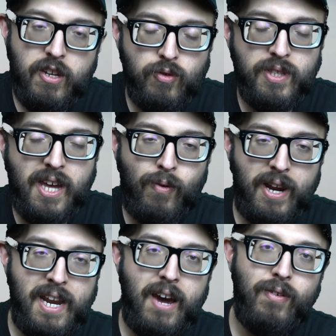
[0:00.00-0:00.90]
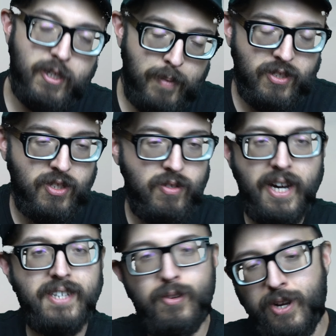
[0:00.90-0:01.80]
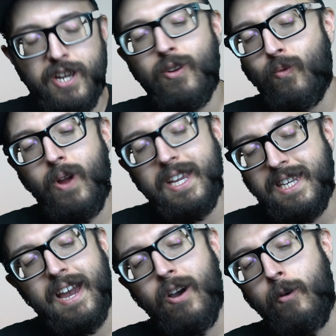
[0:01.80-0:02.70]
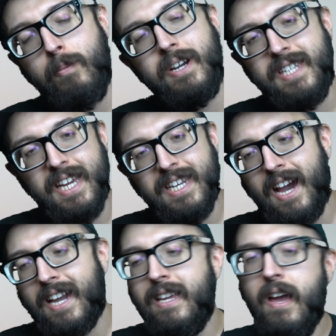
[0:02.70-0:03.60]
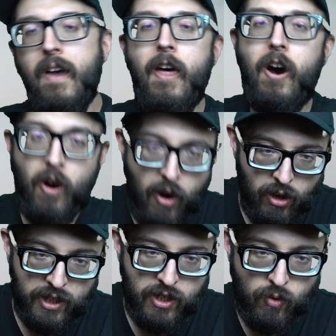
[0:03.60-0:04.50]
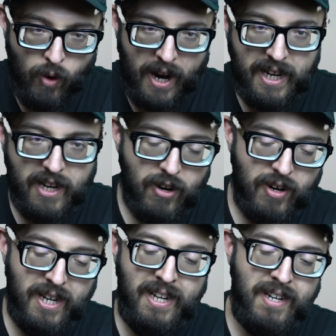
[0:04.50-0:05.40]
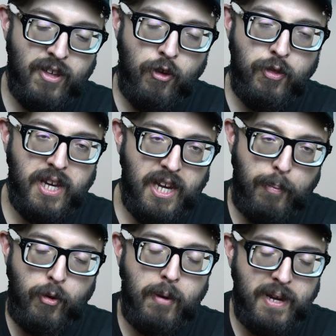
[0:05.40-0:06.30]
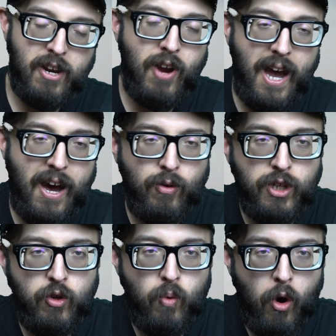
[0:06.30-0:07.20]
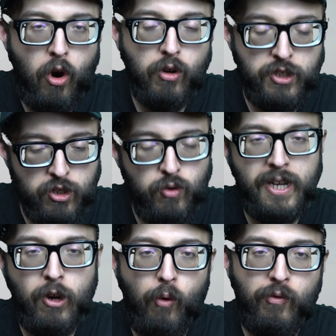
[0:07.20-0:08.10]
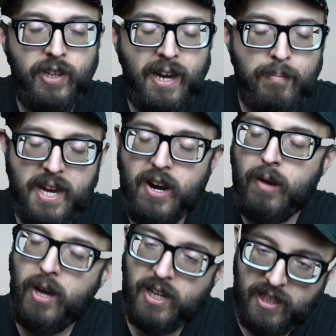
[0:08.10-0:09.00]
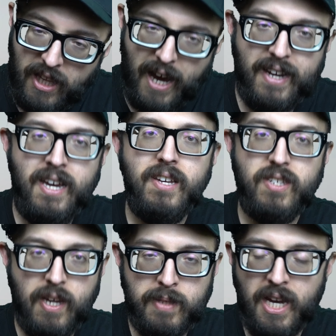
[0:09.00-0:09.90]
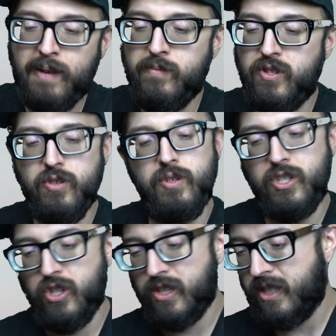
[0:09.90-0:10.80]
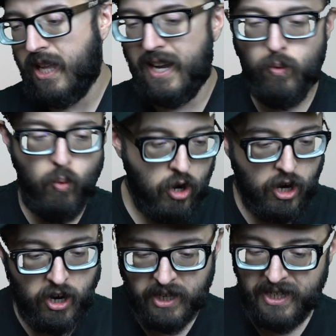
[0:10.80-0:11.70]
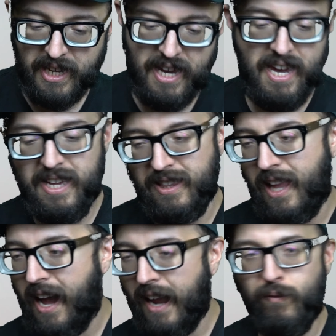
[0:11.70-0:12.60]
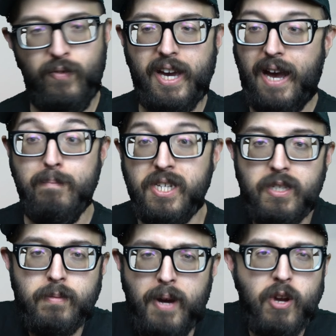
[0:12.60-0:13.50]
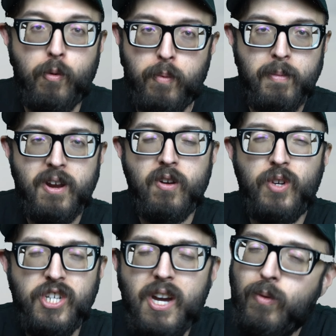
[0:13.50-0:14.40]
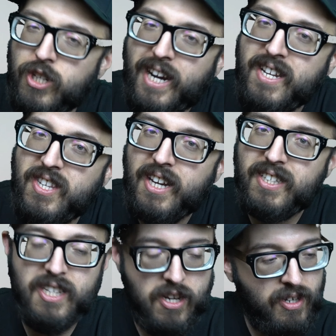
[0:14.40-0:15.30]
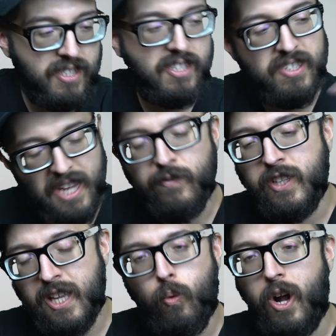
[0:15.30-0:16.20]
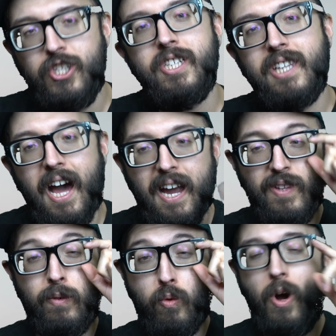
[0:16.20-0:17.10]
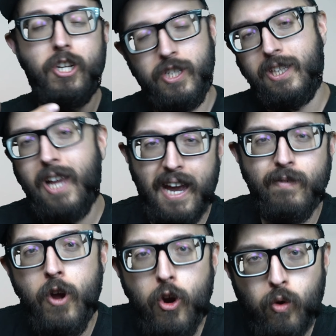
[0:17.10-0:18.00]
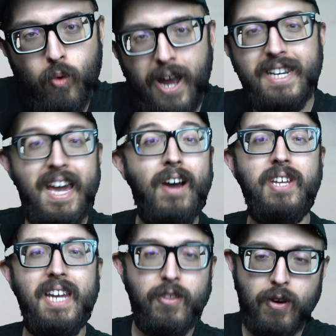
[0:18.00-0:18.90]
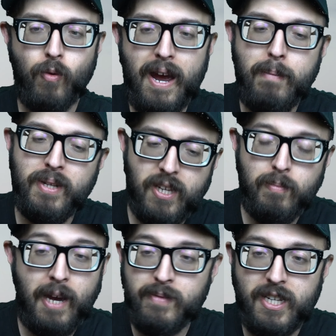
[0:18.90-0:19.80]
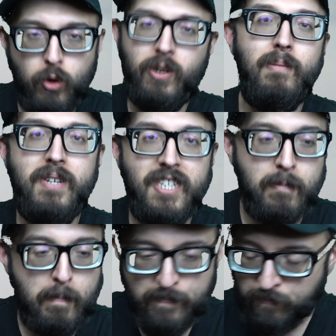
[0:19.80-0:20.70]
doing that right now. And especially you guys that are here right now, Monday night, all of you right here in the Premiere. How you all doing? Hopefully I'm there. I'm not going to lie. Sometimes due to just like work and life, like I miss my own Premiere, which kind of sucks, because it's definitely like watching it live. Like we're watching it live right now together, right? But sometimes I totally miss it.